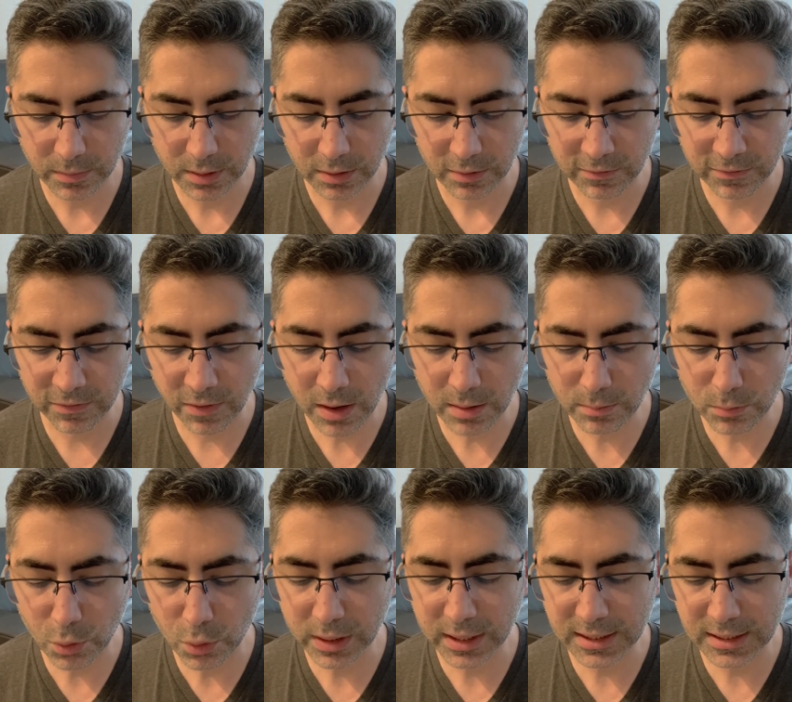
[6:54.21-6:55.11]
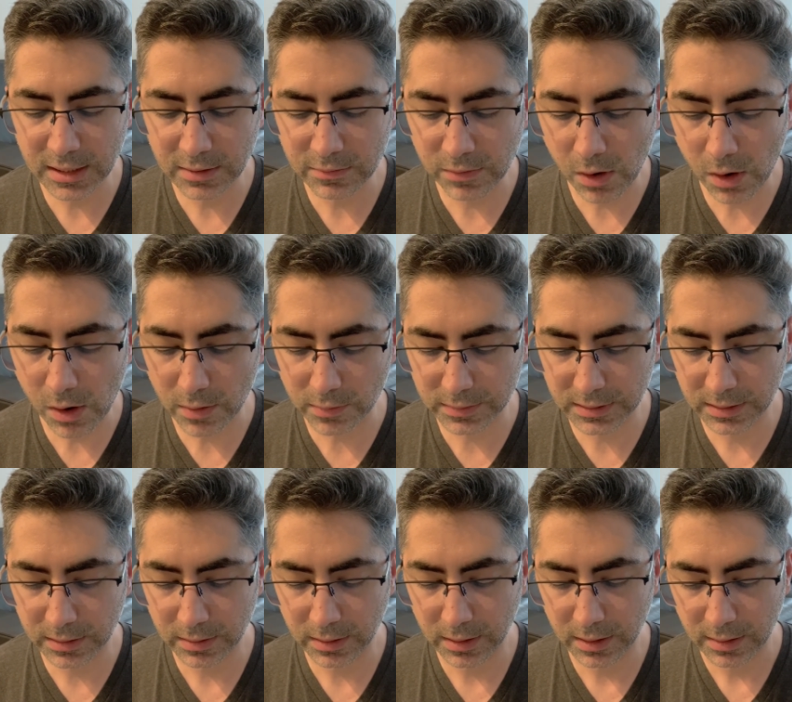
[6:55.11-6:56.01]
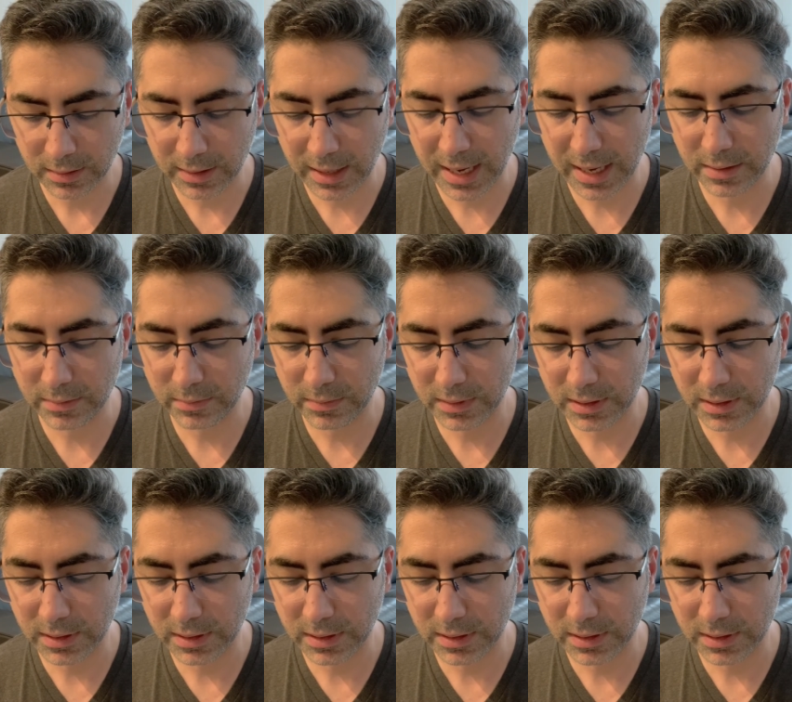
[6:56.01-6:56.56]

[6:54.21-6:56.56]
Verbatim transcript: far more is involved than